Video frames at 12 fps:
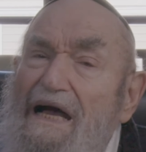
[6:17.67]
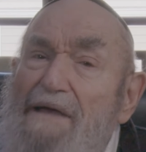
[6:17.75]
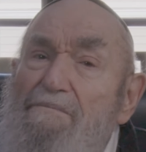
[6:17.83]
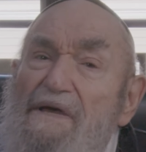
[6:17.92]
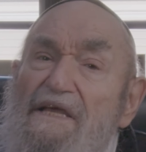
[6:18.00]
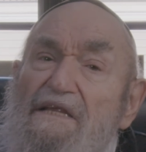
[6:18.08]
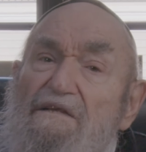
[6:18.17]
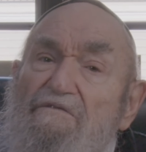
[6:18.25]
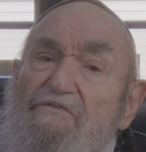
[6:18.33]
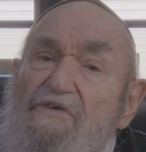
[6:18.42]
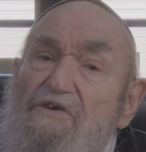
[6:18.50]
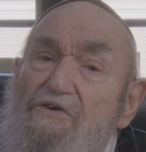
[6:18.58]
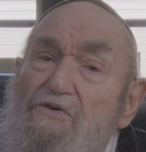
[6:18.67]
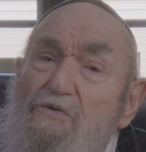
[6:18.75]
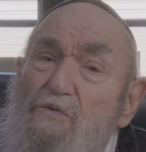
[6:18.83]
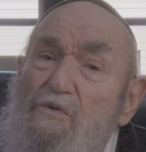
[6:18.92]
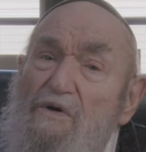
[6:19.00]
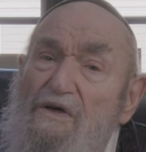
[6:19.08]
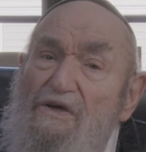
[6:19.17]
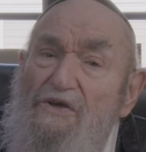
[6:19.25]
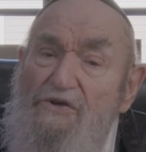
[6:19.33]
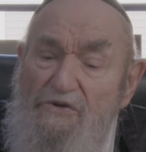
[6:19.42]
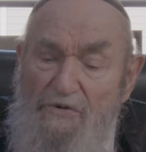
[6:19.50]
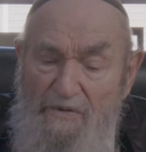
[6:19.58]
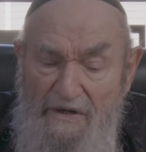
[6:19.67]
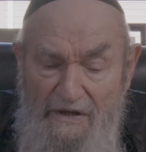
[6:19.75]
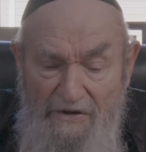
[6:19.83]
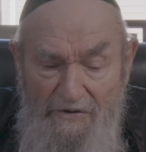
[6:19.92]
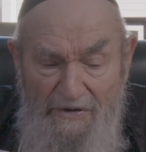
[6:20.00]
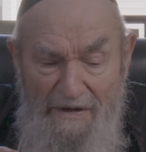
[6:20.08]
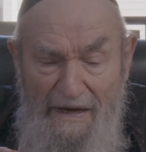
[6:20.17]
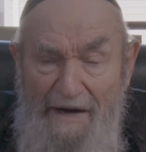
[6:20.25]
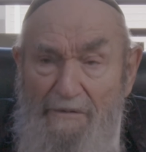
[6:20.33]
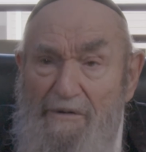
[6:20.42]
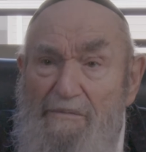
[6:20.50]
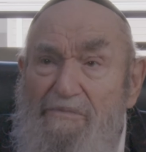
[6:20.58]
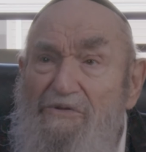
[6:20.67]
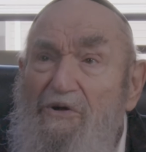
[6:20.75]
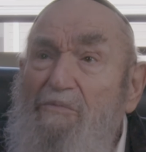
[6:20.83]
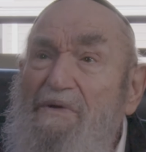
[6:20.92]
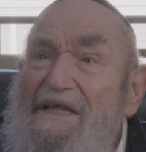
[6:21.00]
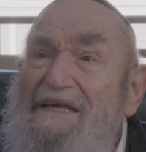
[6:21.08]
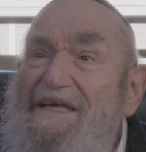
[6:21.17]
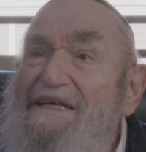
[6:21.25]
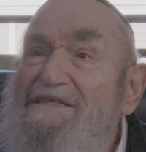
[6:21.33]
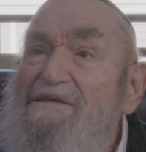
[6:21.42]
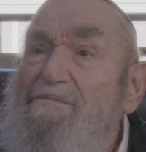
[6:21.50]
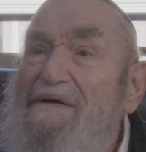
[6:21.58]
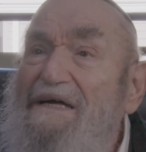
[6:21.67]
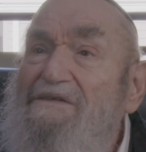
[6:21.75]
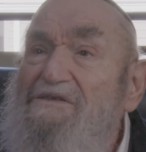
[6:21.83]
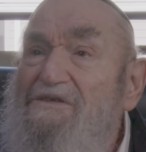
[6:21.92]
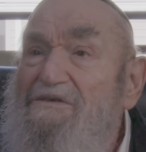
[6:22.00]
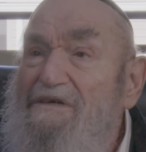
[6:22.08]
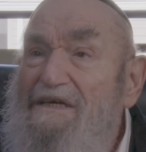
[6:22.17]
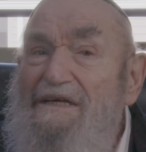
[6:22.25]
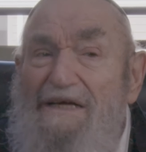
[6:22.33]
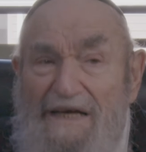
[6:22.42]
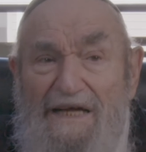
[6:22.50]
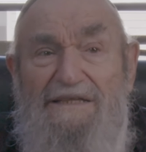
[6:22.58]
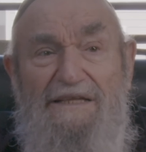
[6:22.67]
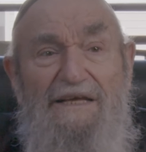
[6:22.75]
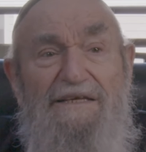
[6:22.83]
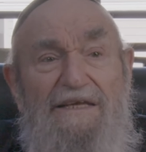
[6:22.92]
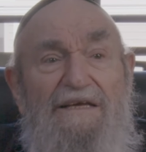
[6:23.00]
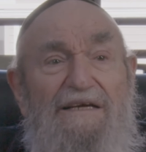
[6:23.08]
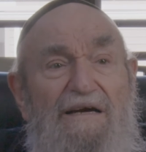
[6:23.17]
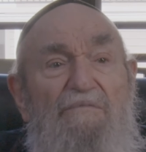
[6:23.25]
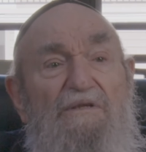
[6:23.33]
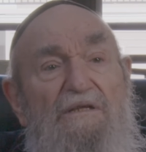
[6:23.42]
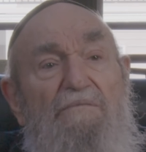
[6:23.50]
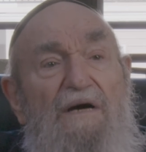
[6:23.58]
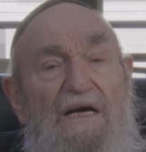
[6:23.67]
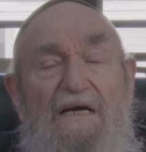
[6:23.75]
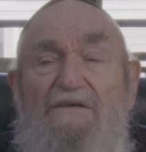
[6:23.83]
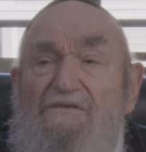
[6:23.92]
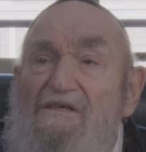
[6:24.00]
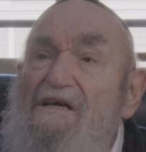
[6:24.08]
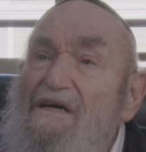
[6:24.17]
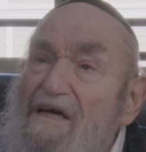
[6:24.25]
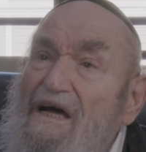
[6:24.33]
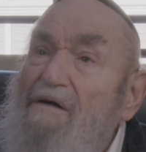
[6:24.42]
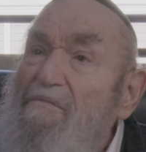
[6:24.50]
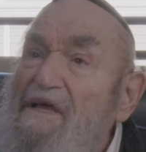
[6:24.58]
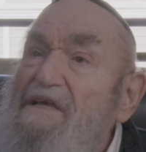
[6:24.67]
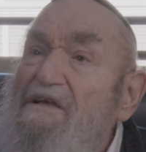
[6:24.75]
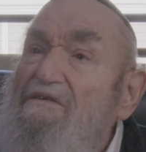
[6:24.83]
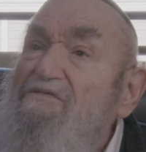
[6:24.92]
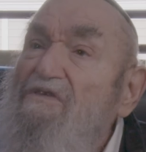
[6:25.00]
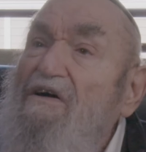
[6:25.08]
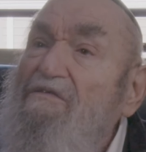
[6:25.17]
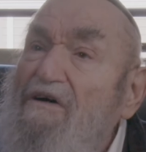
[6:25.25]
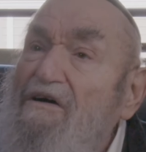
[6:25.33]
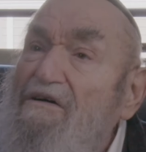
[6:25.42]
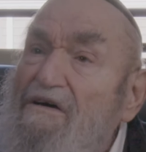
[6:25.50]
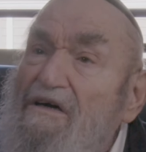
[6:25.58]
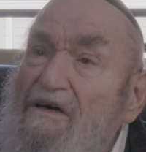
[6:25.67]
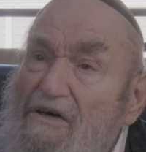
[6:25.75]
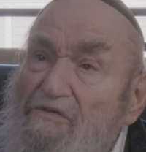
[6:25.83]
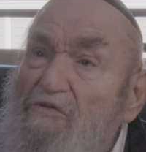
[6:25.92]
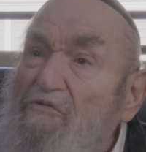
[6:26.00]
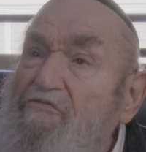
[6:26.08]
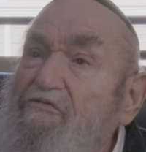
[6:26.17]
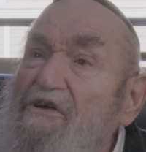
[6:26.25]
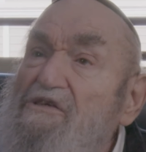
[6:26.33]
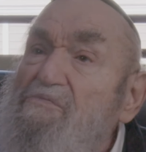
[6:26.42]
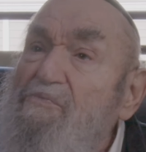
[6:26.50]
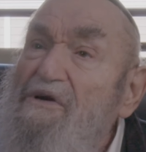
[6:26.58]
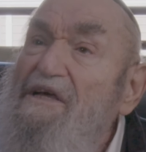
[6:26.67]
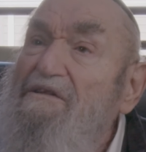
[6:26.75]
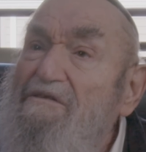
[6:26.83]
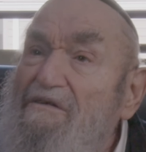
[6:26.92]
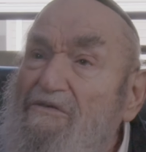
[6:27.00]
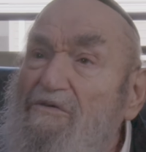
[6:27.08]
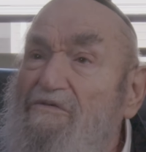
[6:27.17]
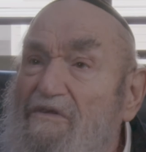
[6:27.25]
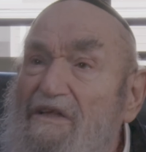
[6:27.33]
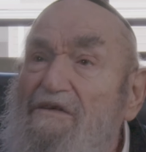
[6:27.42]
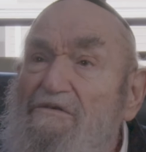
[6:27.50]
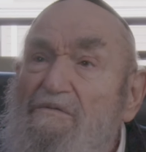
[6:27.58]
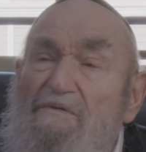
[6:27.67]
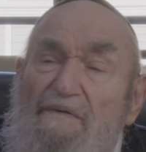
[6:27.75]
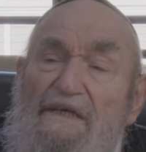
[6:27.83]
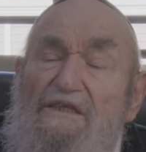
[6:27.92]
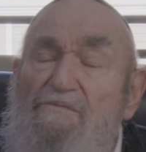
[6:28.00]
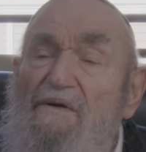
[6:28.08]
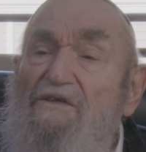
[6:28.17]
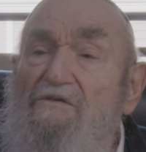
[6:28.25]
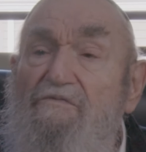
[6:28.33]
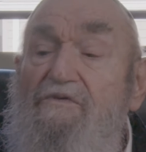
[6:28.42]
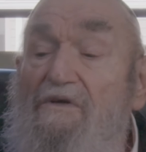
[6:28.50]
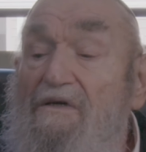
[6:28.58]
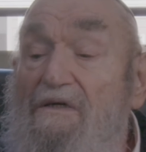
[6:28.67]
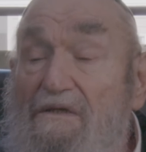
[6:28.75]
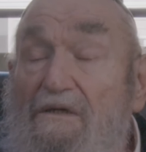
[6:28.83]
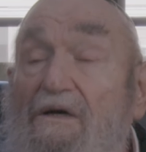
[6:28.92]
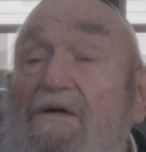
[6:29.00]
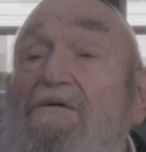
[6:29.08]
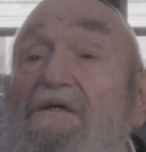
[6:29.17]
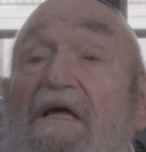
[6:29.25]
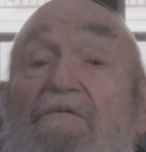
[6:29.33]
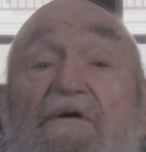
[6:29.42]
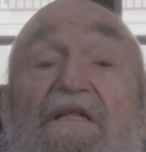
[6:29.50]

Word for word: I made it for you. You're, you're an Arab, nobody cares about you. I'll take you, come into my house, I'll make you a, a, a new fresh bread, new thing, special Oh, they